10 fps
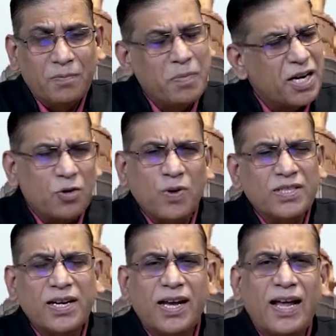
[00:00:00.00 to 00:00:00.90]
But it
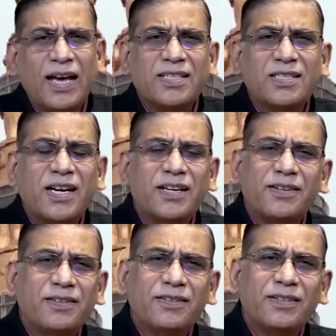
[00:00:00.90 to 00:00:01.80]
was realized that
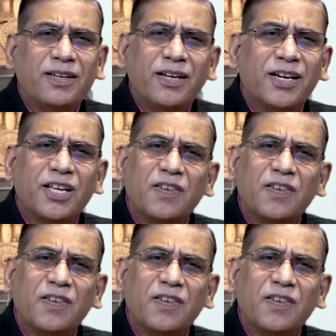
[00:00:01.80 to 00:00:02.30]
it